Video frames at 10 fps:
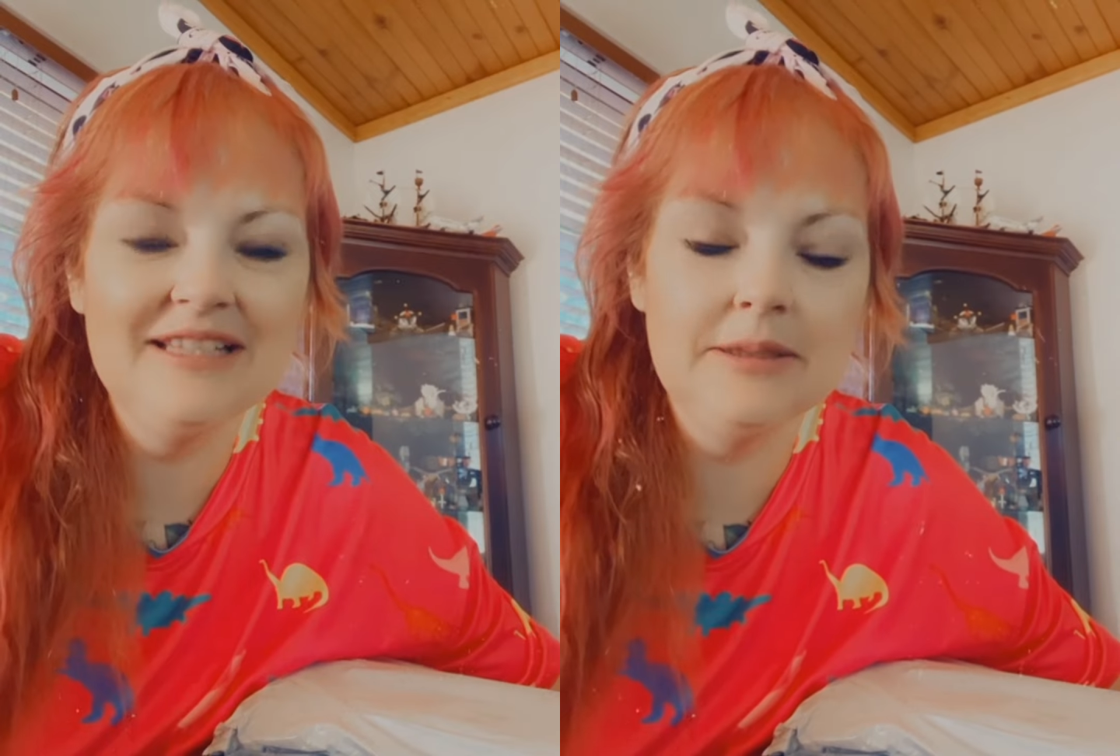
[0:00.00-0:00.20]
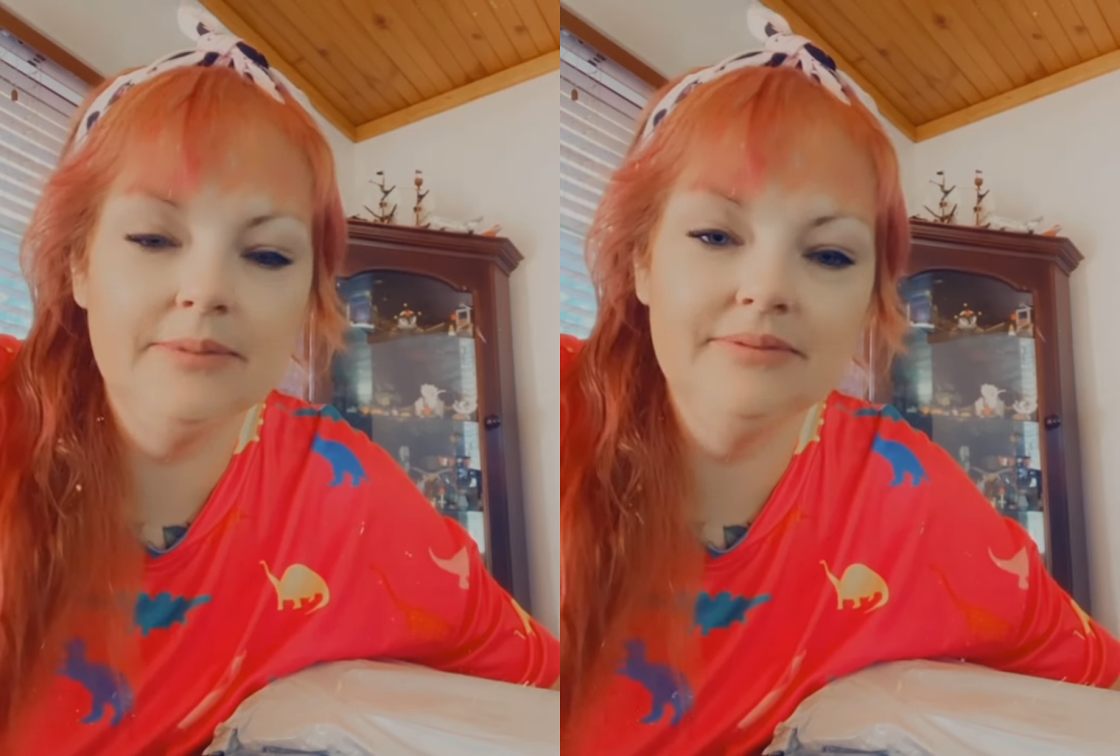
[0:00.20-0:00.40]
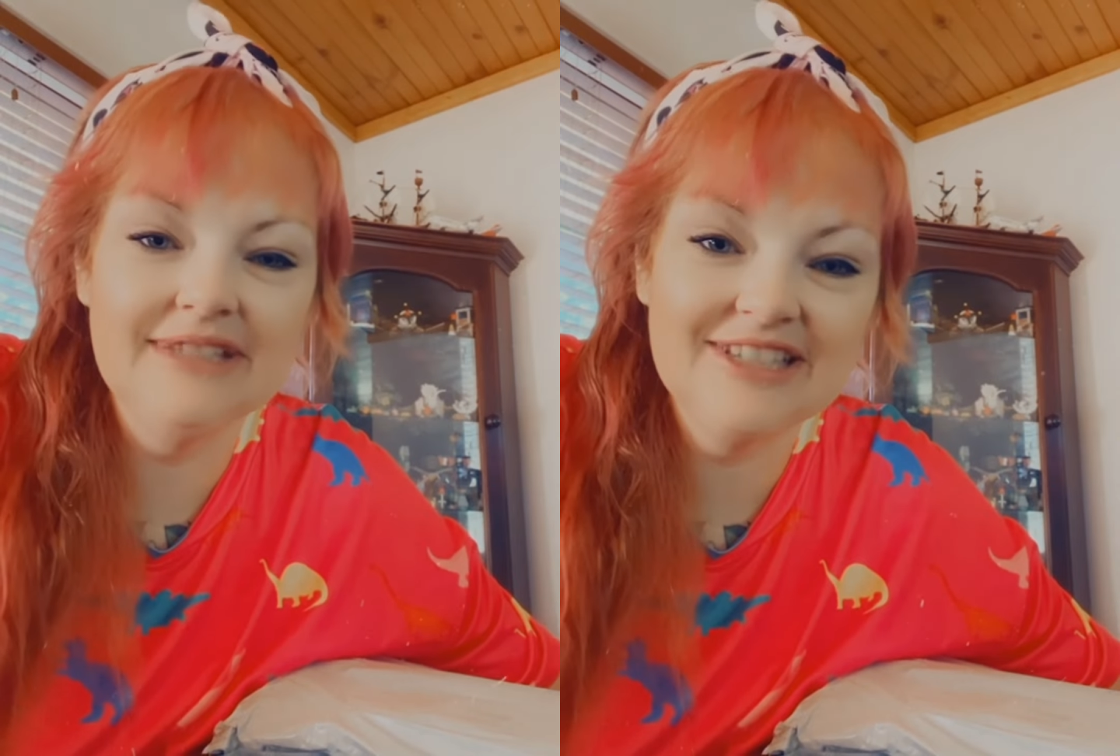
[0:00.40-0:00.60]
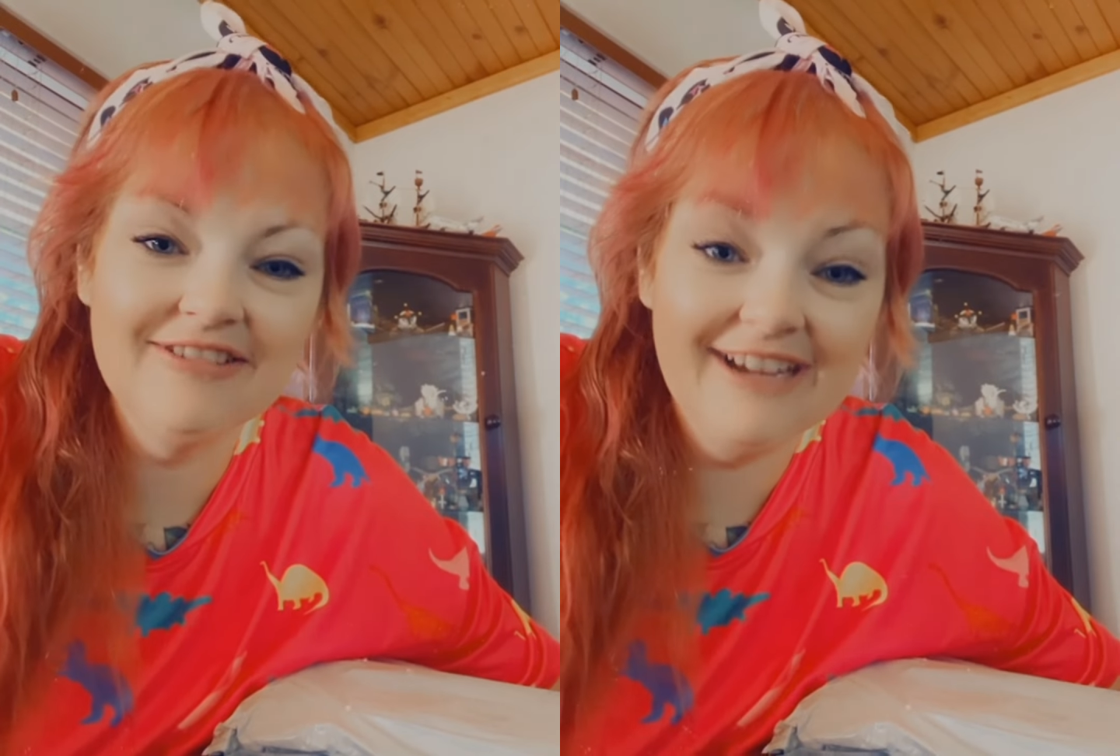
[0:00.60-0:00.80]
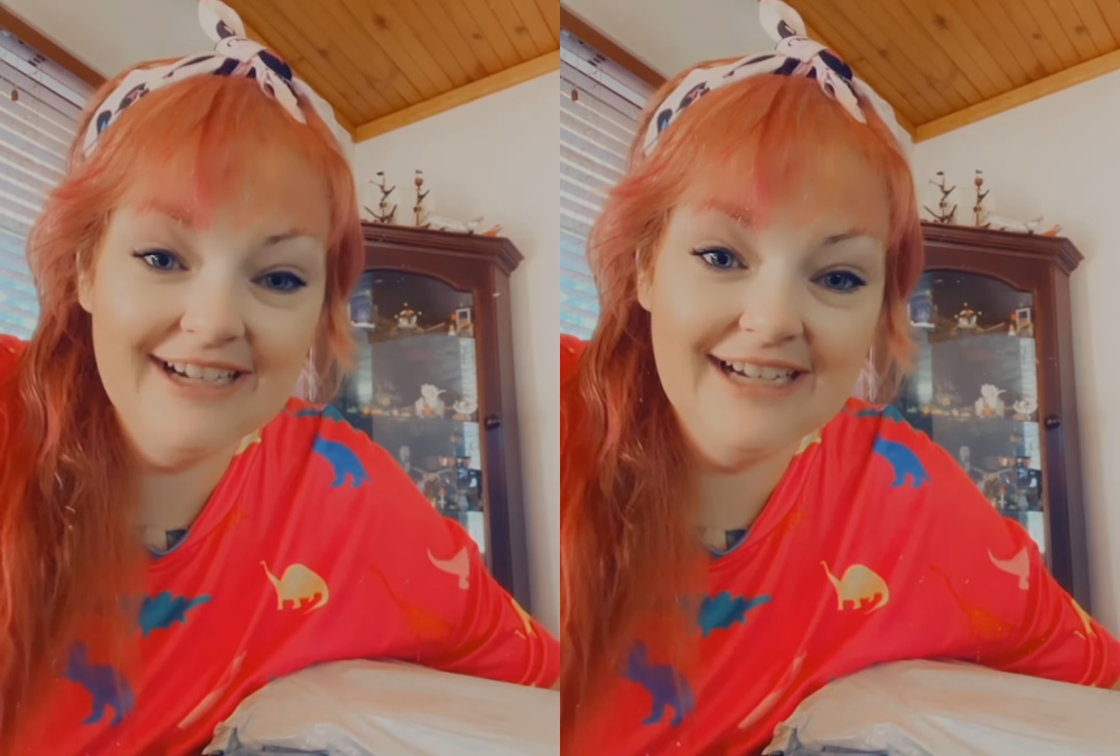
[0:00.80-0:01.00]
It's, a, it's
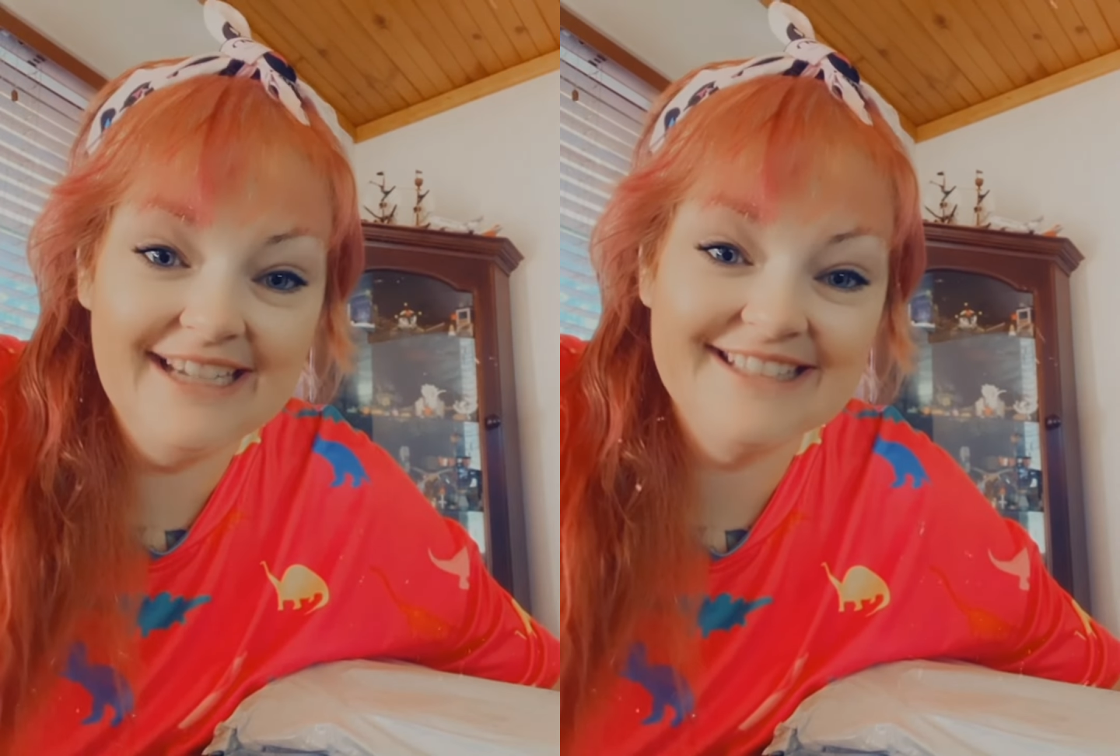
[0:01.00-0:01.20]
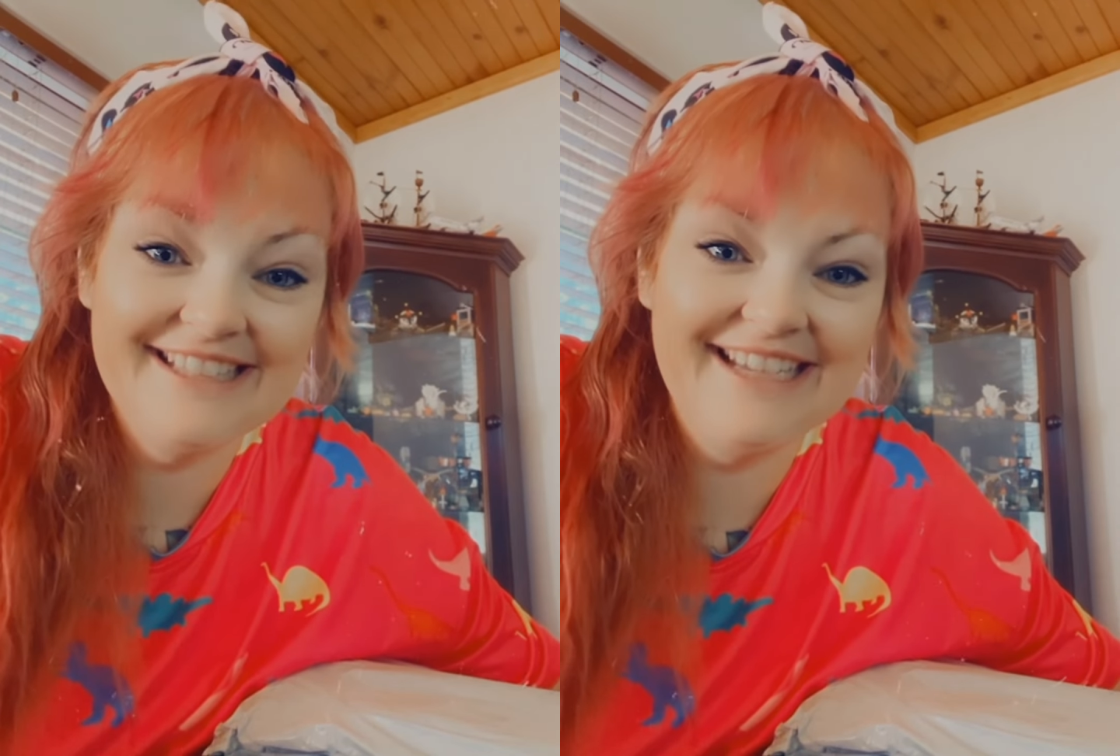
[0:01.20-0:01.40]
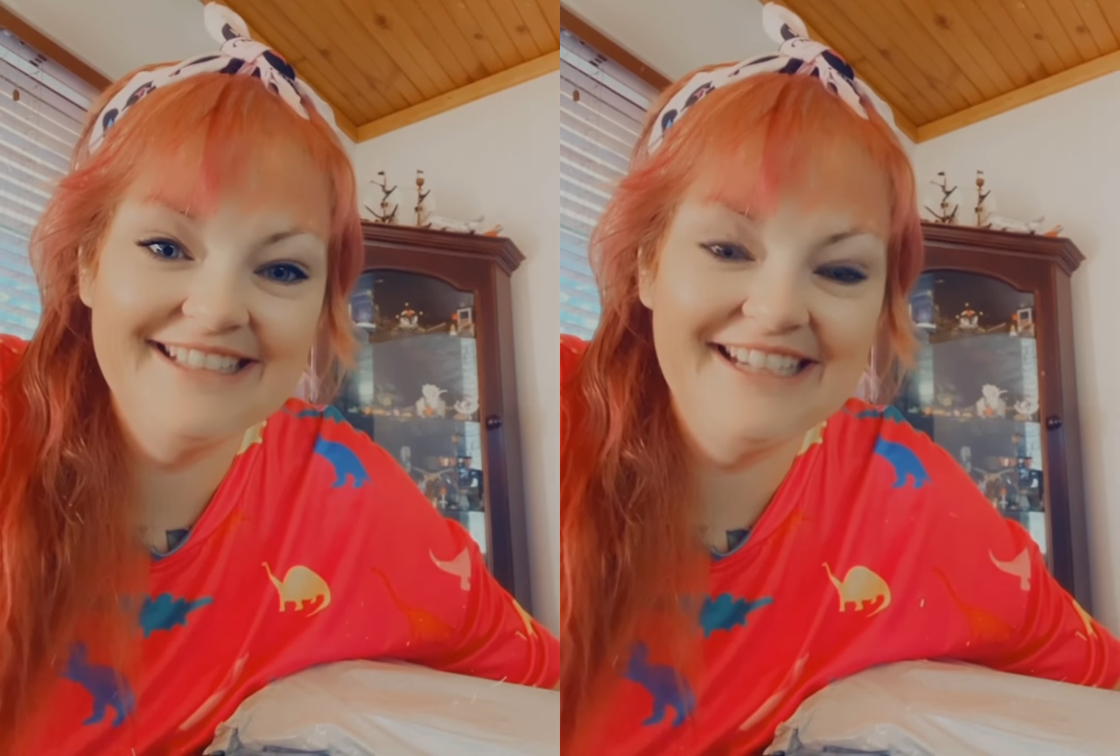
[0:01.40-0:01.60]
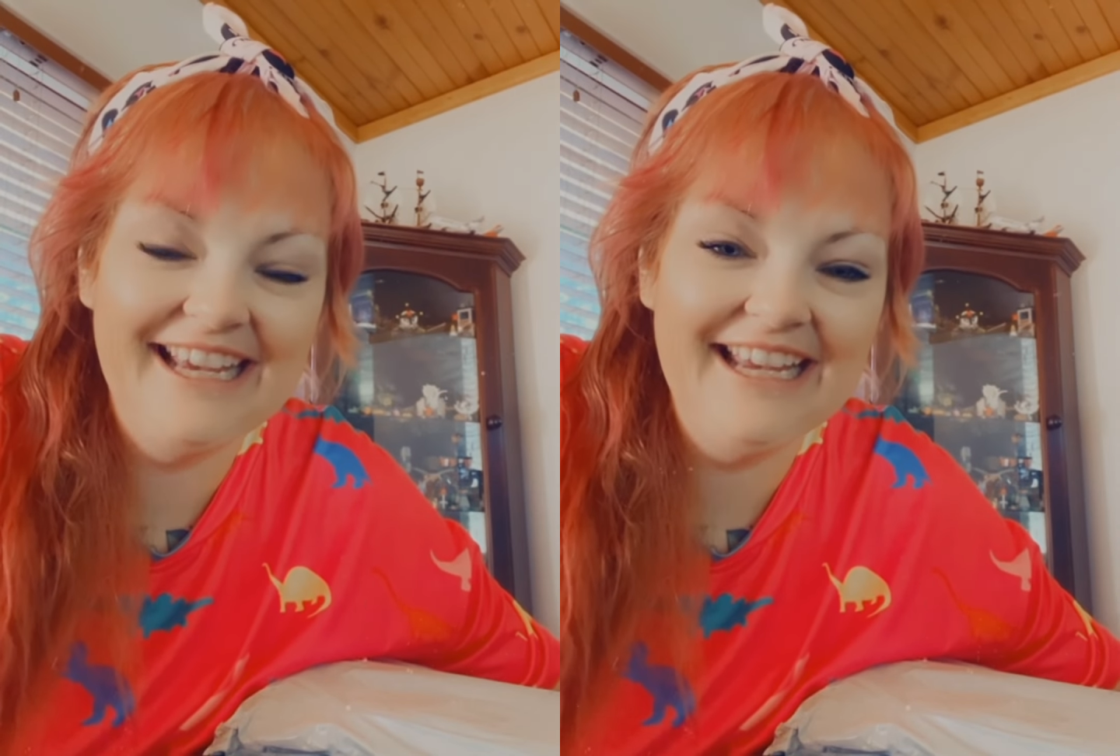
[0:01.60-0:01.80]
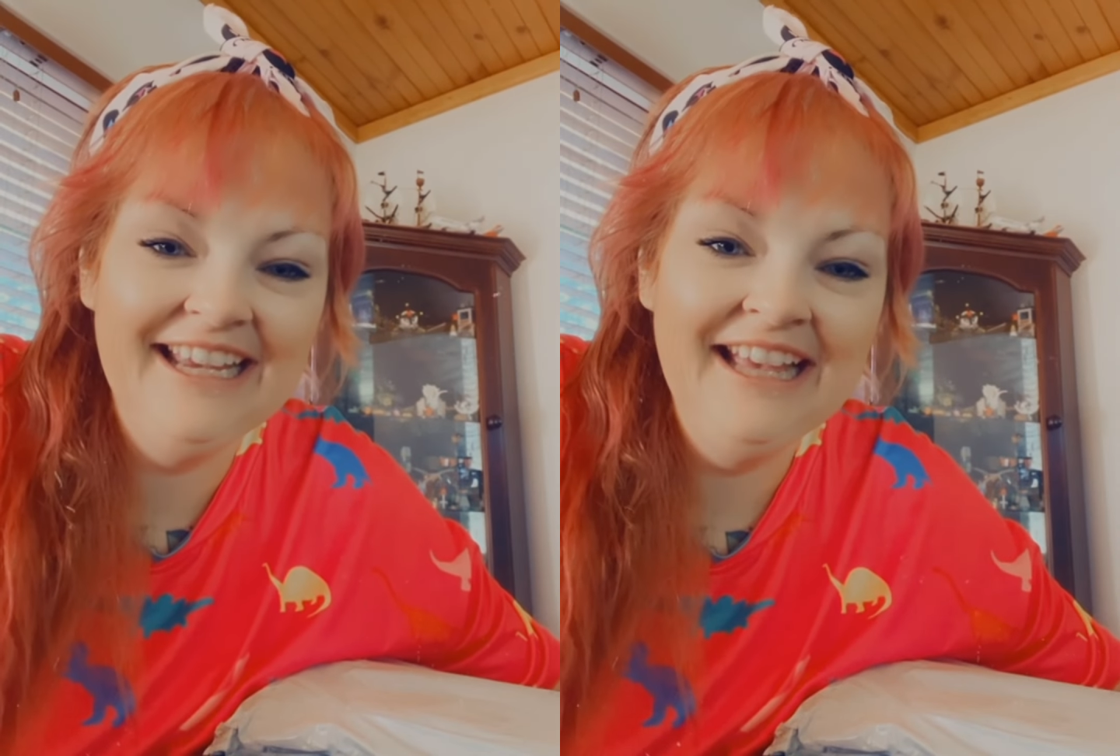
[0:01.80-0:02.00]
quite a nice day
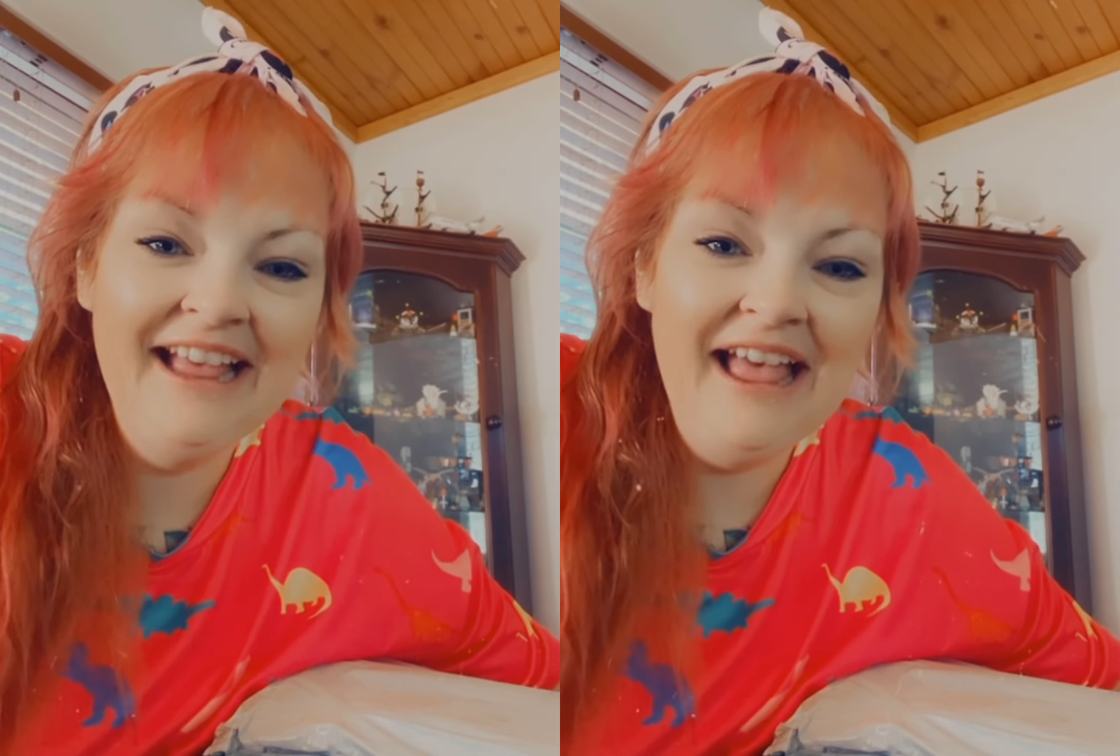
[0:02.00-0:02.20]
today.